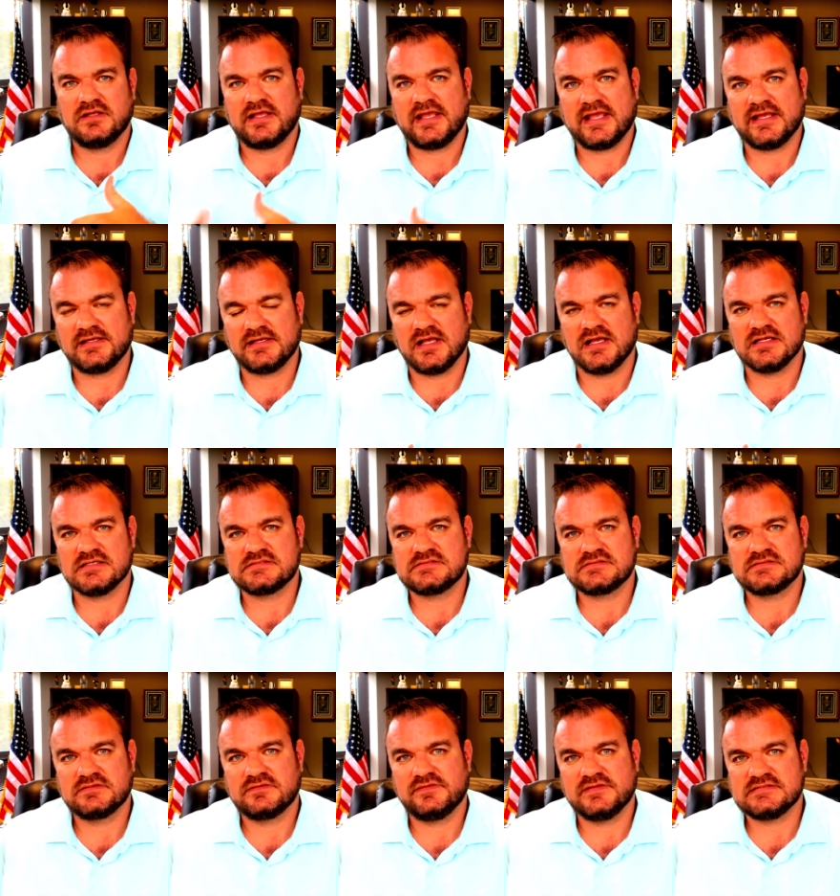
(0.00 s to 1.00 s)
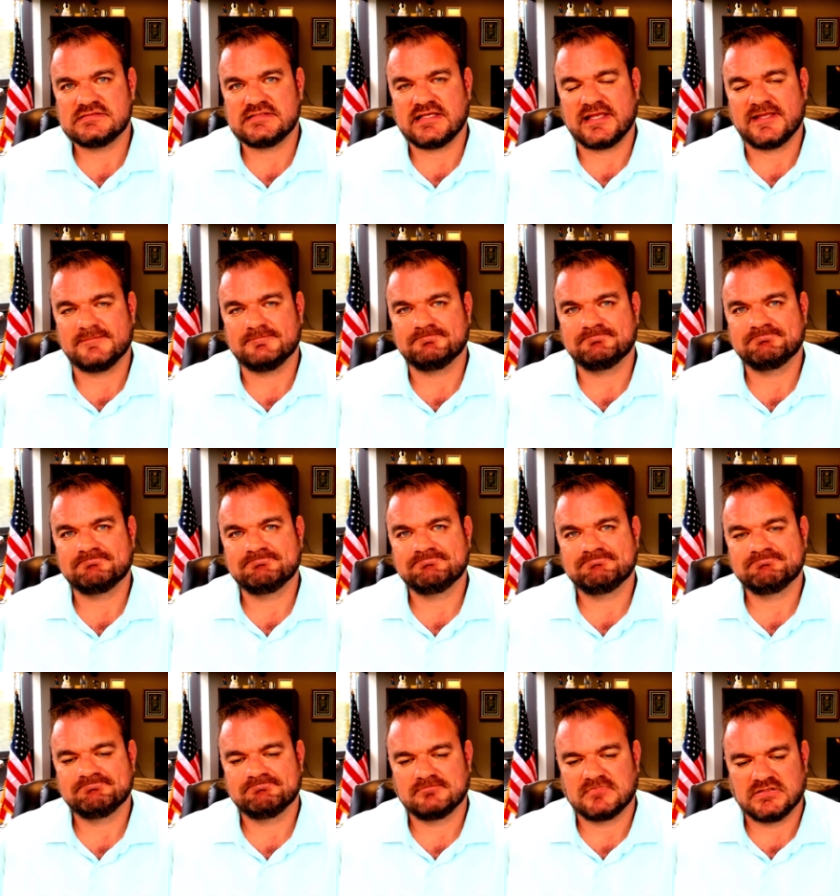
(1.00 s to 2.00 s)
and us the same.
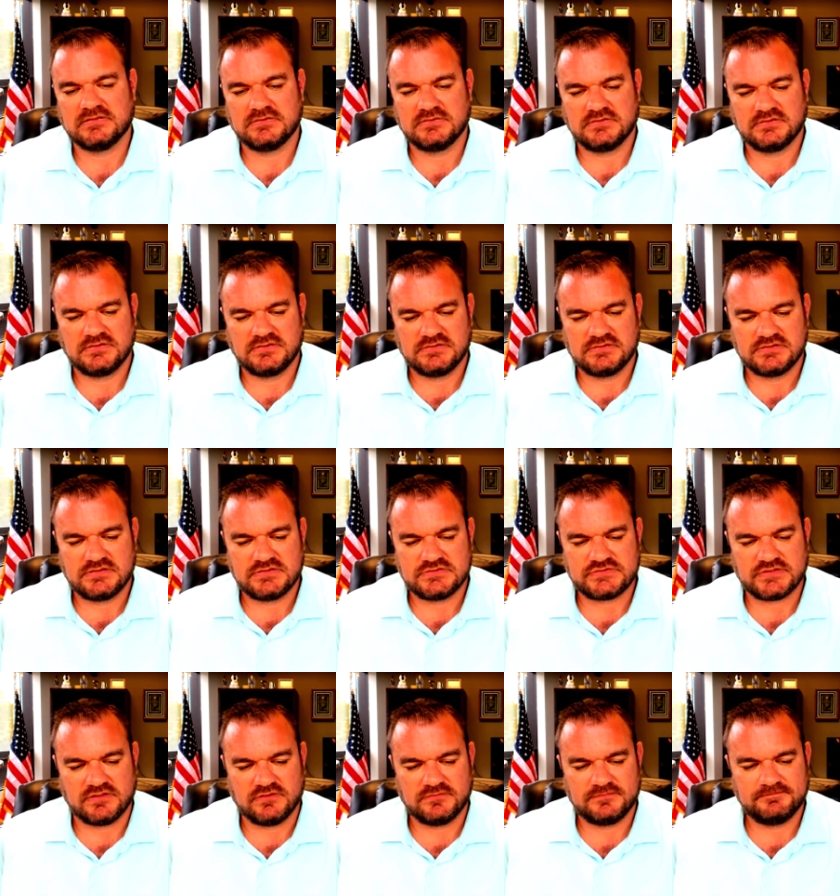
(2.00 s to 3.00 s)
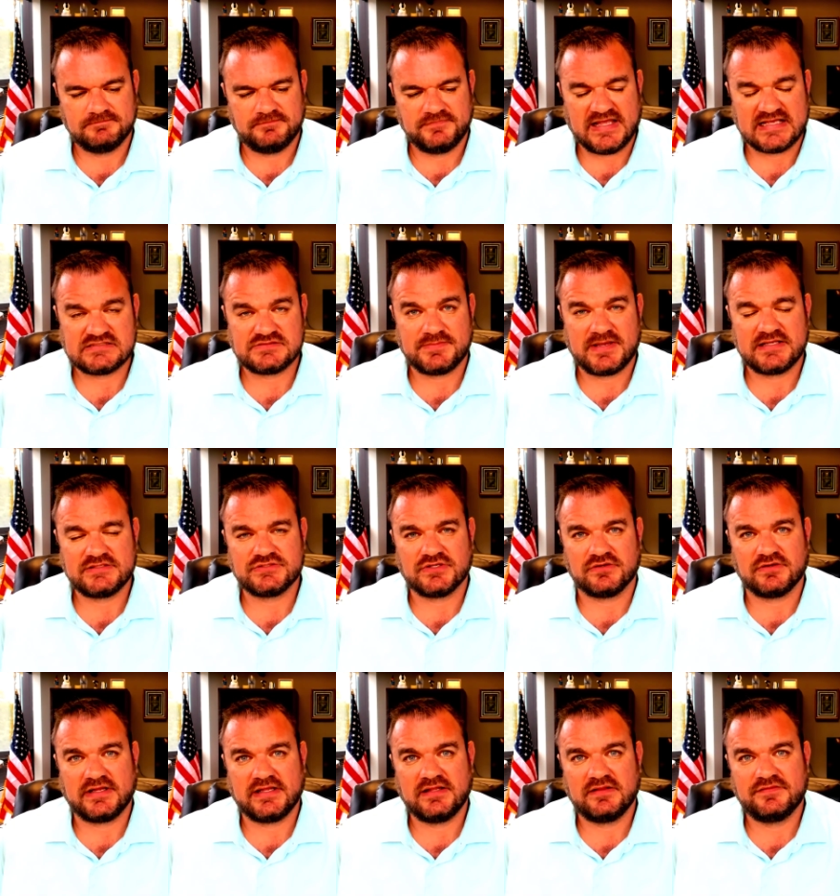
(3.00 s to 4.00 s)
So that's my
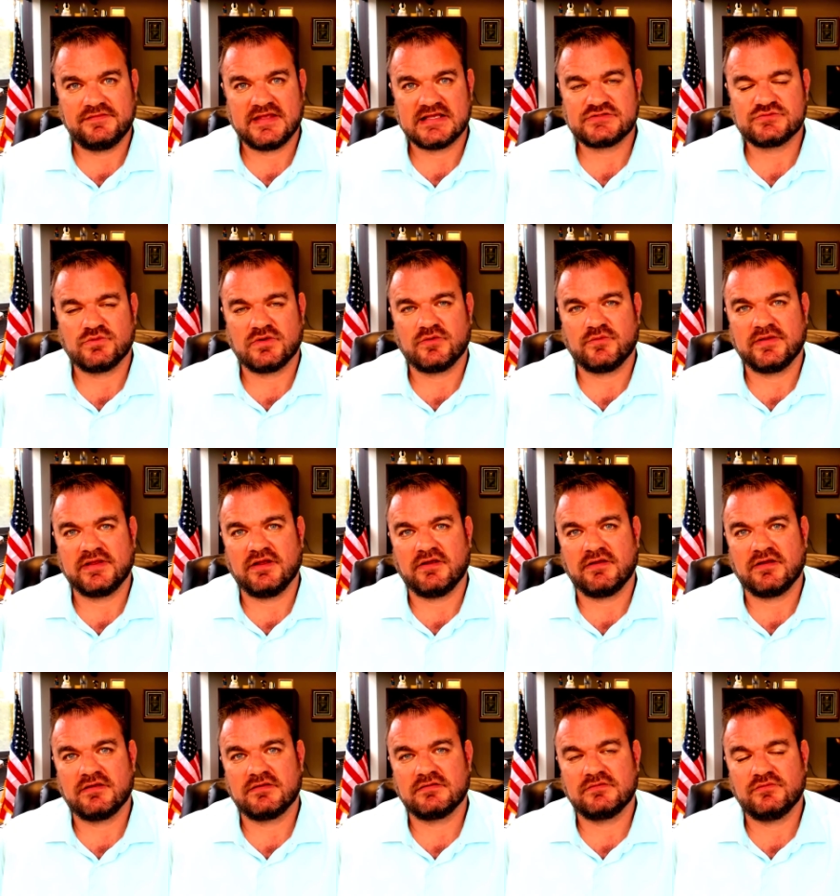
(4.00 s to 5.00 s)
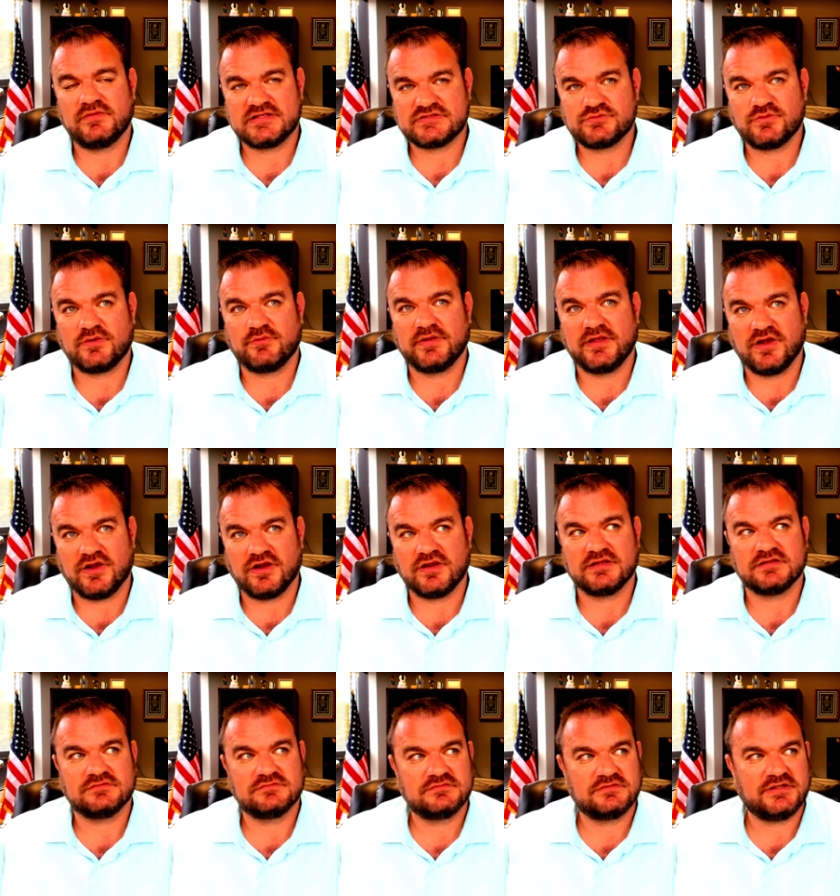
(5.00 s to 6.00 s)
journey. That's where we are. That's where we are
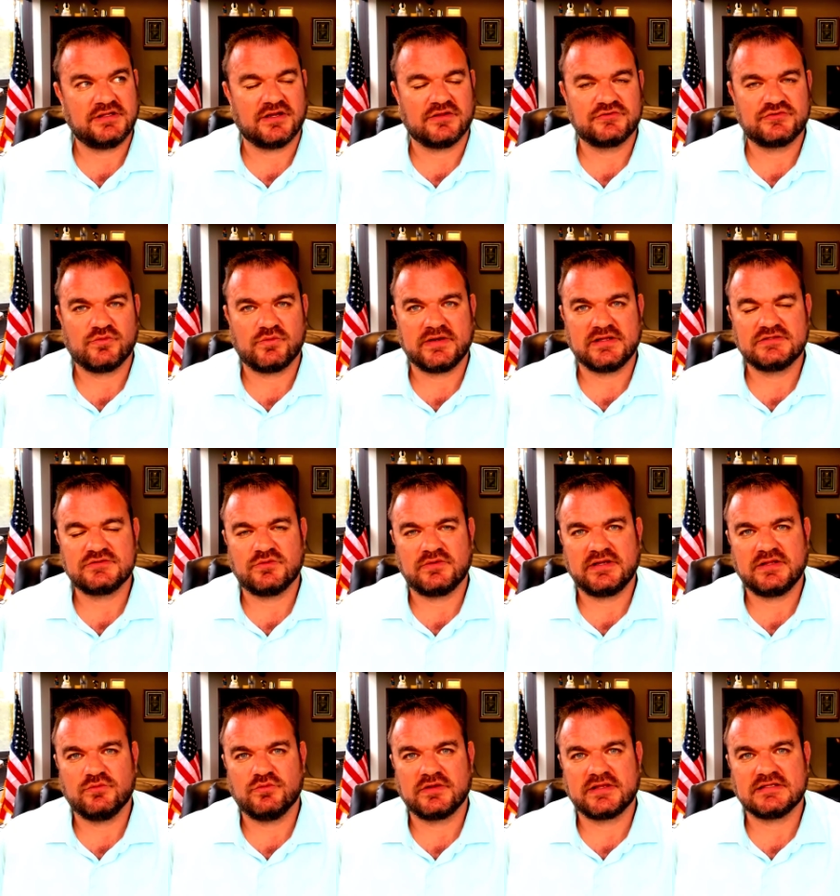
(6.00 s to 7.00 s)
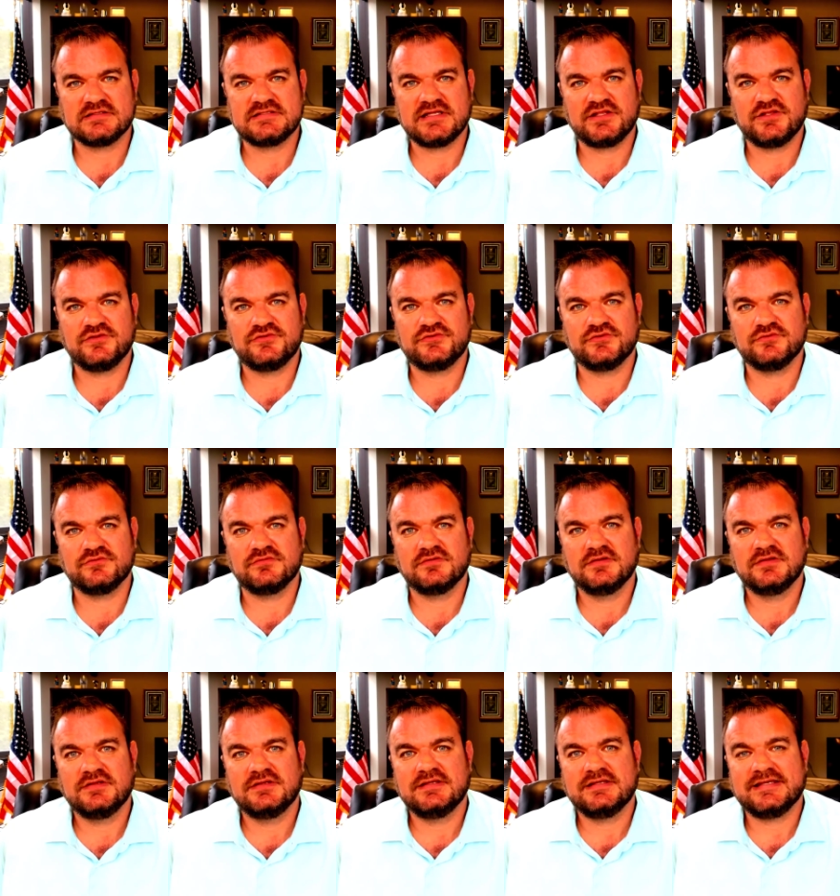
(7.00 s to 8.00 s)
in 2020. We'll continue to
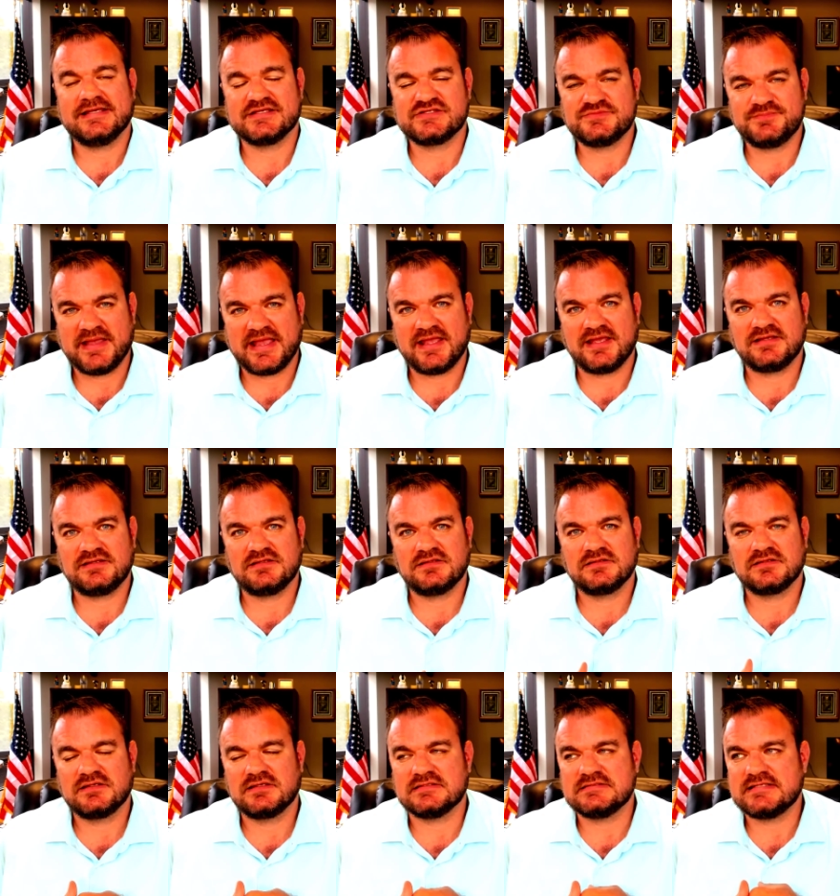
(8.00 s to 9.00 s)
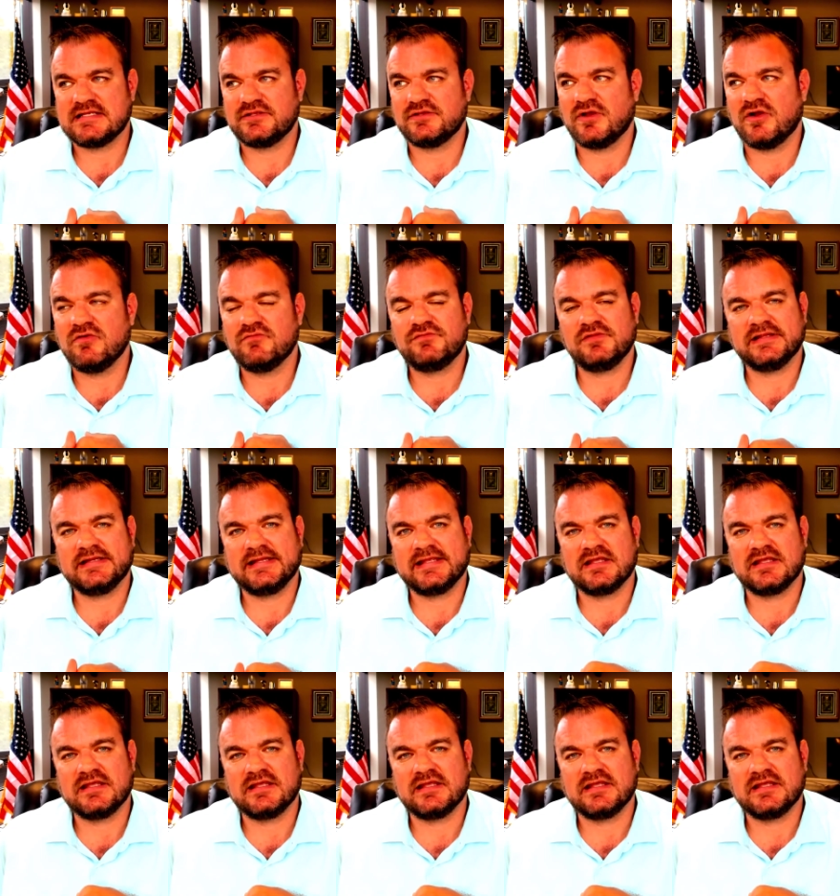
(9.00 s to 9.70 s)
expand, continue hopefully to